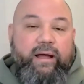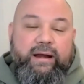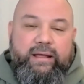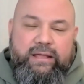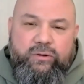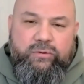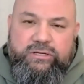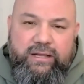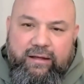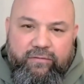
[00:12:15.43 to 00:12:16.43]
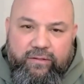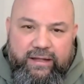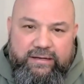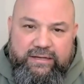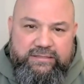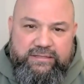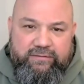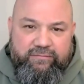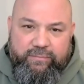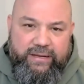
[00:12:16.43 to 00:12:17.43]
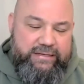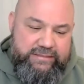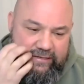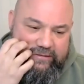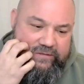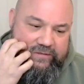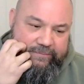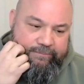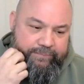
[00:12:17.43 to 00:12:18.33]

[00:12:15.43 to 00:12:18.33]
at a huge level that doesn't even make sense.